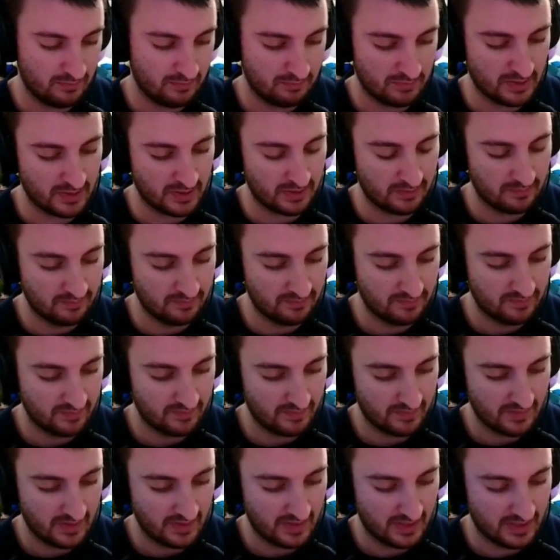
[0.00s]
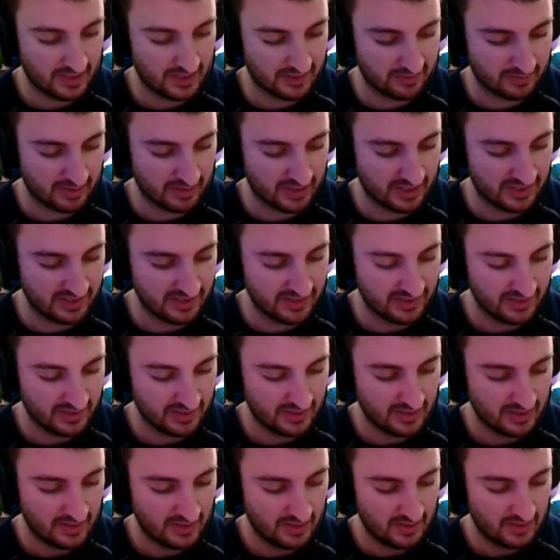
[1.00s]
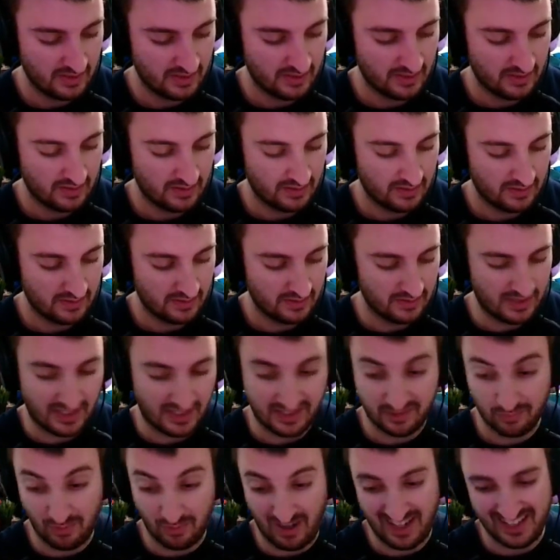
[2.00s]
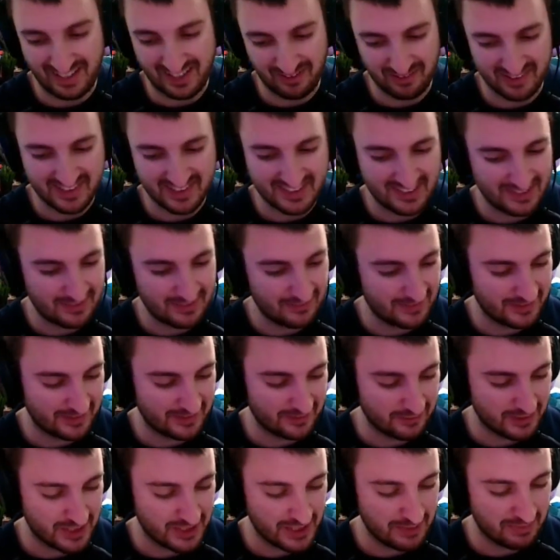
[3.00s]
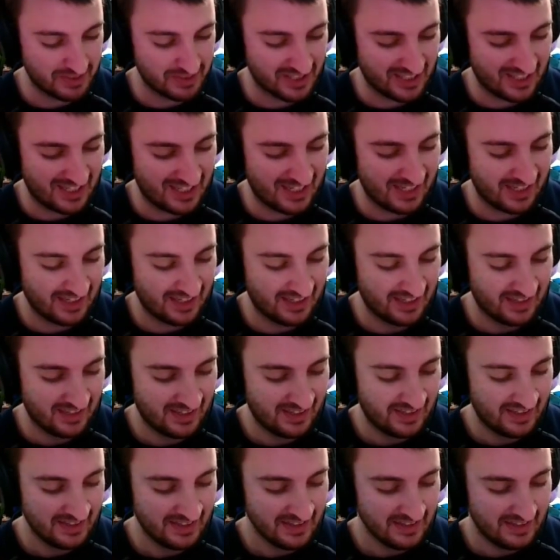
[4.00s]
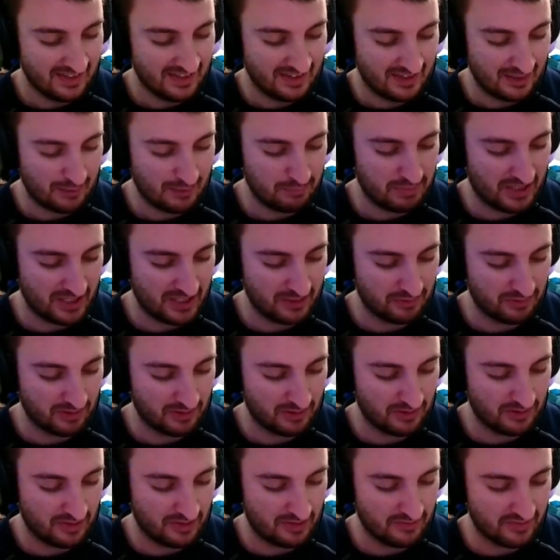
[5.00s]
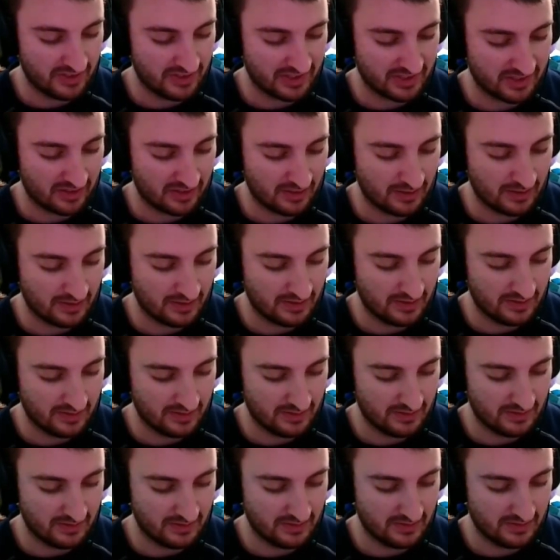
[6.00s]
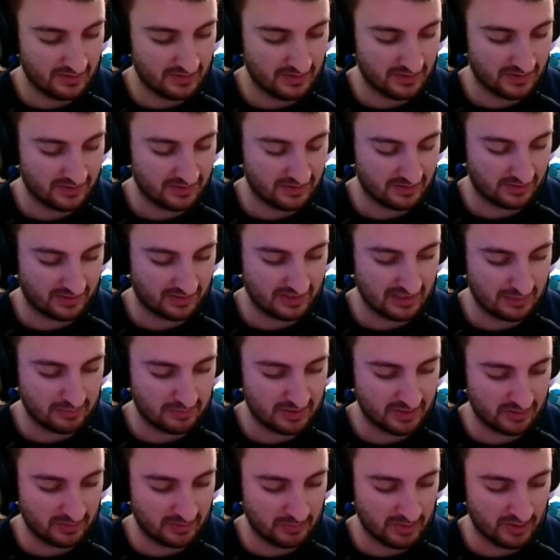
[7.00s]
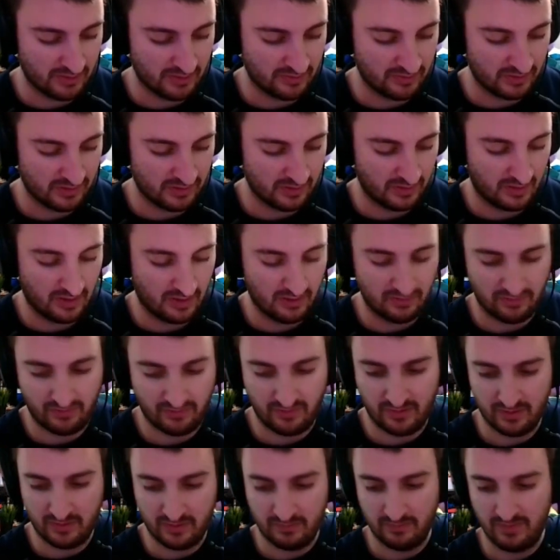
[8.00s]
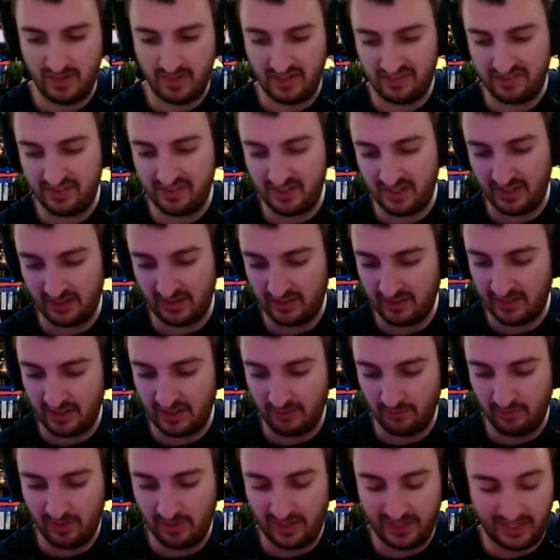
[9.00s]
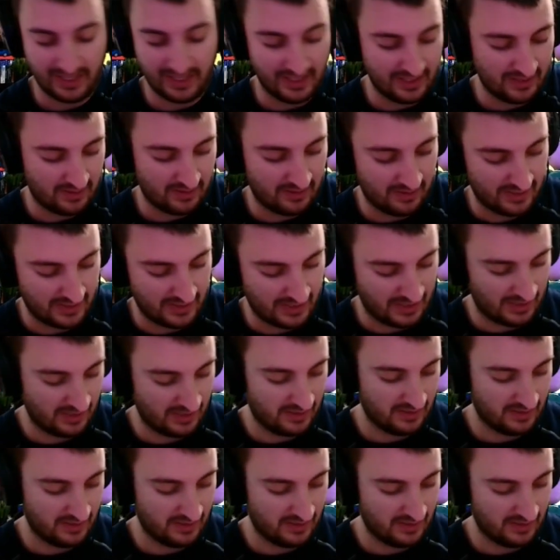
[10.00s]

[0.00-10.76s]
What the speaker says: But it is what it is. That's why they were selling them for so cheap in the lot. Poliwhirl, love this card. This looks absolutely beautiful. Love the aesthetic of that rain and all that.